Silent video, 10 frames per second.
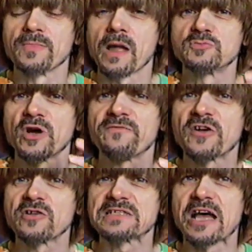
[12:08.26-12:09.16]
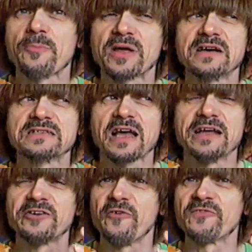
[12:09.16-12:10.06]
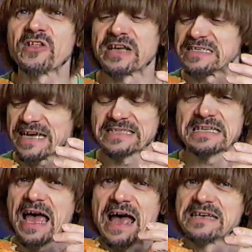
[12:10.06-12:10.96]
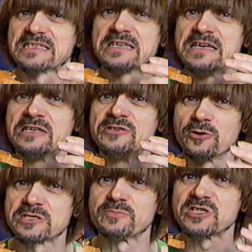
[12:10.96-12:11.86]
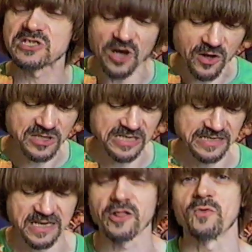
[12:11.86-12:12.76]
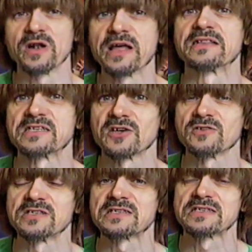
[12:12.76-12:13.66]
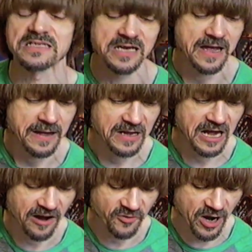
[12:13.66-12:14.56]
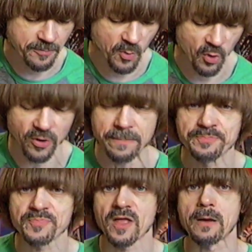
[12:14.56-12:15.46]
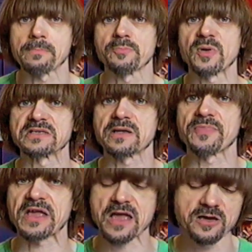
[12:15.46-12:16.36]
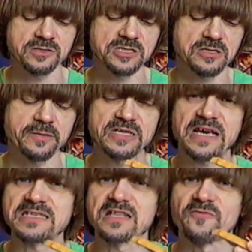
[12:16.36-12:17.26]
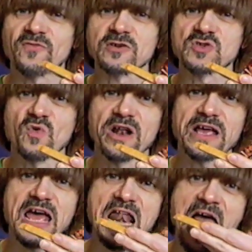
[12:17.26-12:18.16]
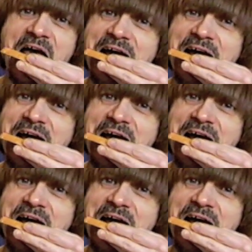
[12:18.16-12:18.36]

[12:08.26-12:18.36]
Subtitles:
I'm trying to figure this out because I don't feel like it tastes as noticeably salty as the other one. Like the saltiness is covered up more by something else. Let me taste the first one again.